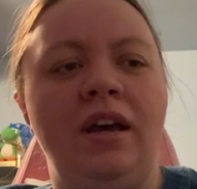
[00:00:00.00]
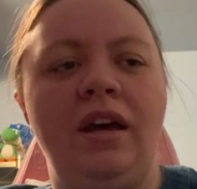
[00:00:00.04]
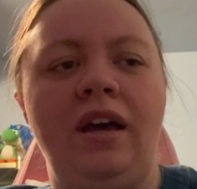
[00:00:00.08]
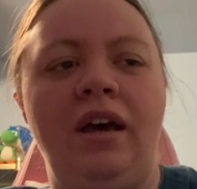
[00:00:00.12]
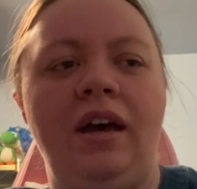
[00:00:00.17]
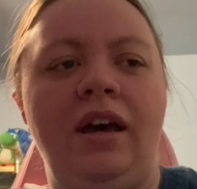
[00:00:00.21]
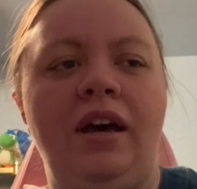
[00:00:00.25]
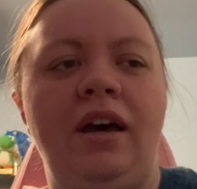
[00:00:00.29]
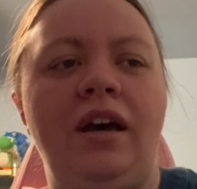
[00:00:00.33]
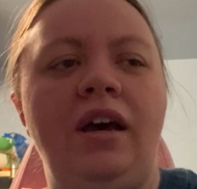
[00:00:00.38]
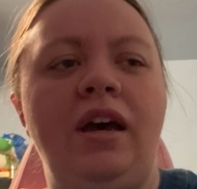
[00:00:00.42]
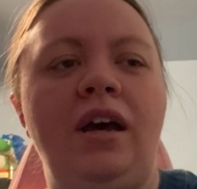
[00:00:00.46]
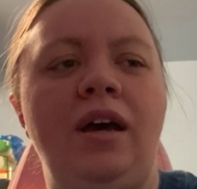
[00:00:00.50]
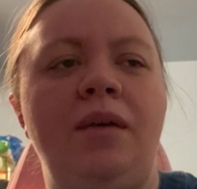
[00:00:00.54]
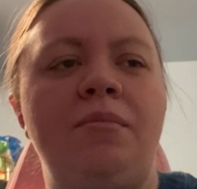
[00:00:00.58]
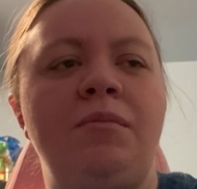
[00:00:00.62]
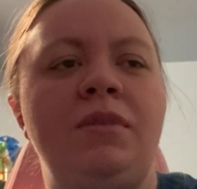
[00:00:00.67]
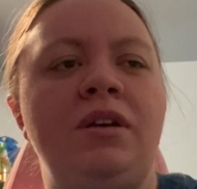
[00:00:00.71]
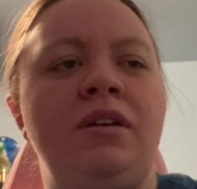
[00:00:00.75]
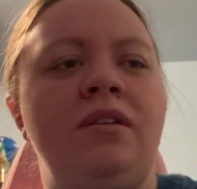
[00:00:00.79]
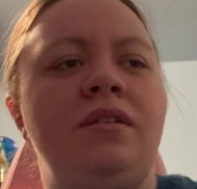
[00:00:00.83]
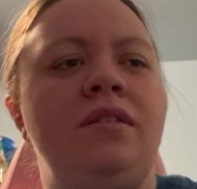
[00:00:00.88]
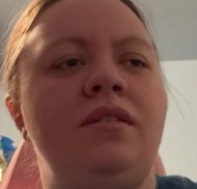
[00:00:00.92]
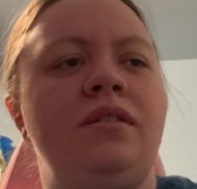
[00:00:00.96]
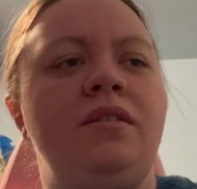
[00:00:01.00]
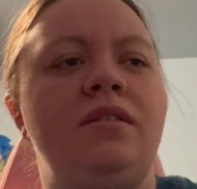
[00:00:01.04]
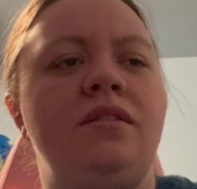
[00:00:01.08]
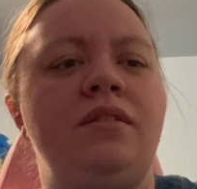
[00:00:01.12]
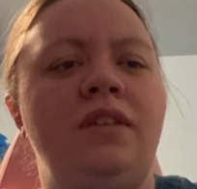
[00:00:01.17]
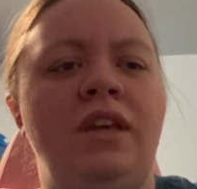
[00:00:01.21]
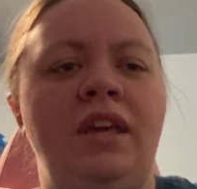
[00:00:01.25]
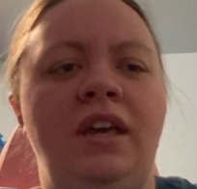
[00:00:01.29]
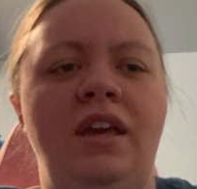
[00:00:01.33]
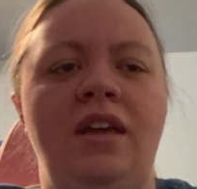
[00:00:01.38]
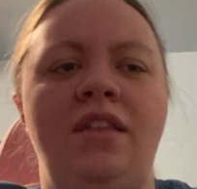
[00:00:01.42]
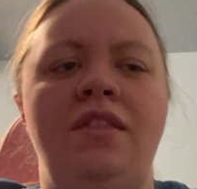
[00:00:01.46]

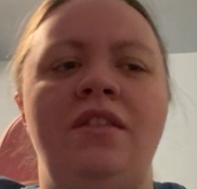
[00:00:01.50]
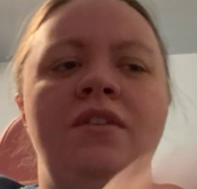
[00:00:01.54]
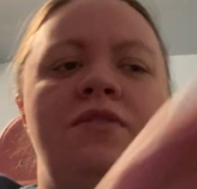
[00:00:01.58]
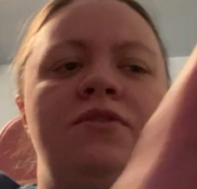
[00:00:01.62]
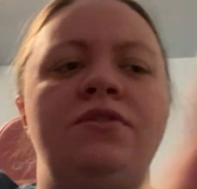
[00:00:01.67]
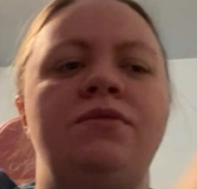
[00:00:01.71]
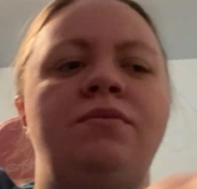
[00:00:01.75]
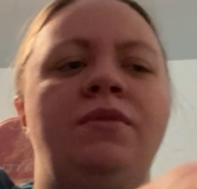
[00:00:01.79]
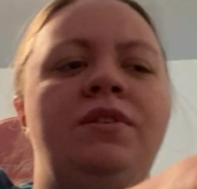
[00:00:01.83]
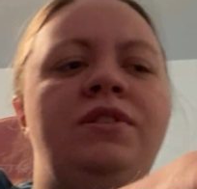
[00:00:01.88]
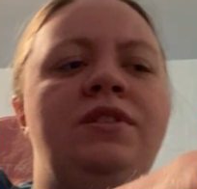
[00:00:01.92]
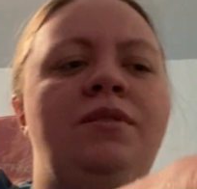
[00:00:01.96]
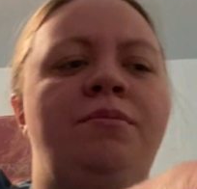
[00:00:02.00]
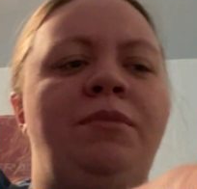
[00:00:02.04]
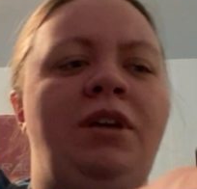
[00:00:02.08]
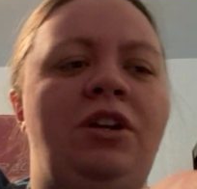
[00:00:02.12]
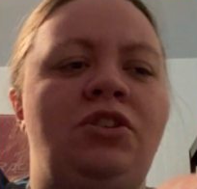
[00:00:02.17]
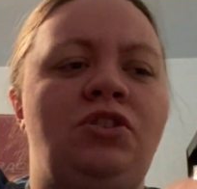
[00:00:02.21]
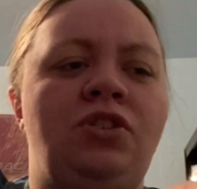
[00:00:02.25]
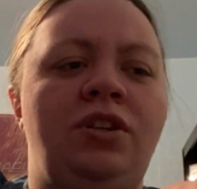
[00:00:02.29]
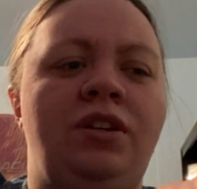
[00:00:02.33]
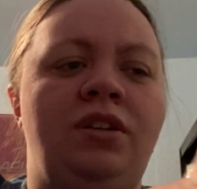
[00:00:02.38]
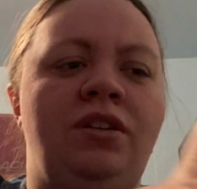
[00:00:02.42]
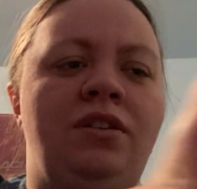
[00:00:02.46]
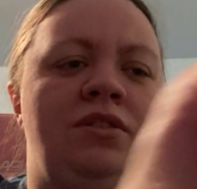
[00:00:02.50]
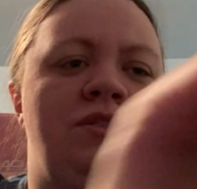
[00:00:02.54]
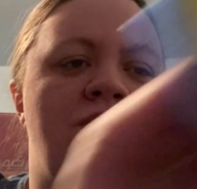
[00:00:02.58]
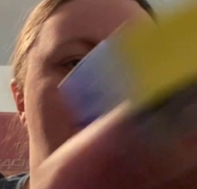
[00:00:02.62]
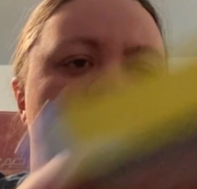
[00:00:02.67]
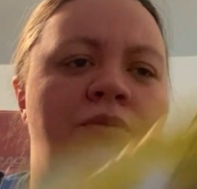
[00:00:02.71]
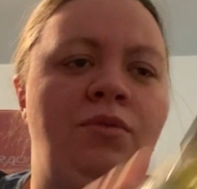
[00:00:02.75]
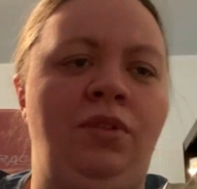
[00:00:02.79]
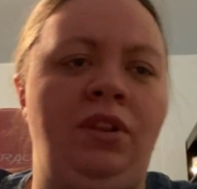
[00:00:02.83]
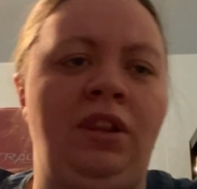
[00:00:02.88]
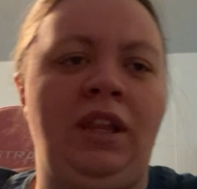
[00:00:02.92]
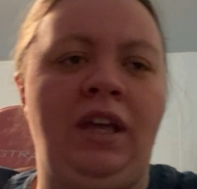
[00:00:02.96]
Okay, those ones I'm actually going to
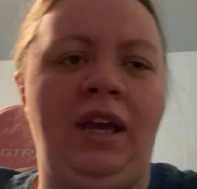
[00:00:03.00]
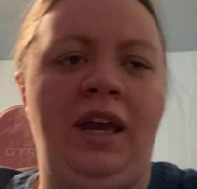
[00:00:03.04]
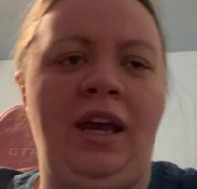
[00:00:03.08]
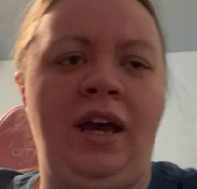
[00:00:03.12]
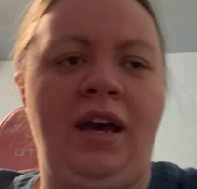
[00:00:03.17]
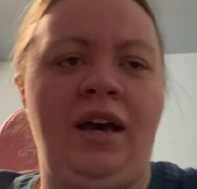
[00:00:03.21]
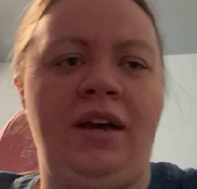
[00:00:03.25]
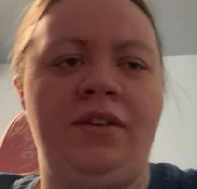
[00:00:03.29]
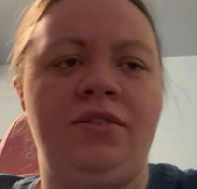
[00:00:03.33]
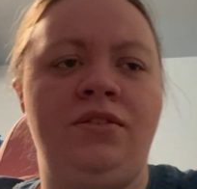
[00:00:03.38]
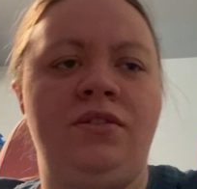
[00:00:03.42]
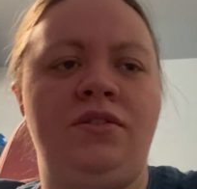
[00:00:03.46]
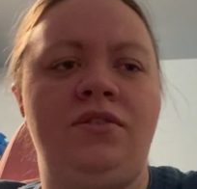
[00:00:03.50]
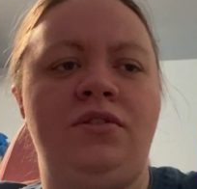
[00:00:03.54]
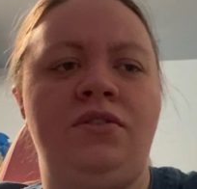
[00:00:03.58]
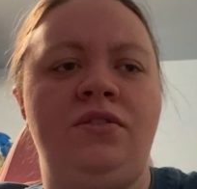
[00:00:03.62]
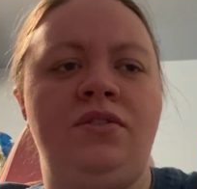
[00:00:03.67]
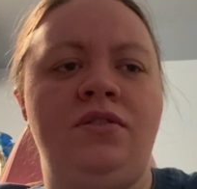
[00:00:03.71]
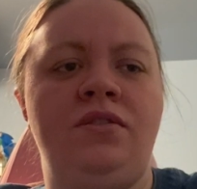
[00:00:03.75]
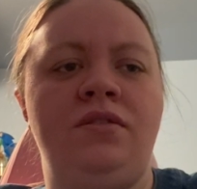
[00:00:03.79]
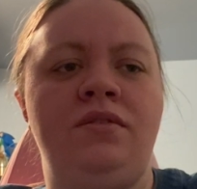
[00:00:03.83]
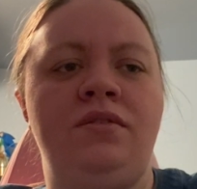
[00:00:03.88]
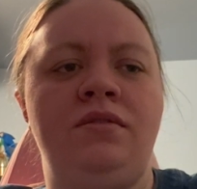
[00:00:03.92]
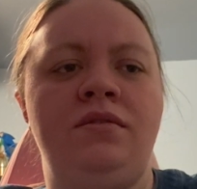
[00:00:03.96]
do last.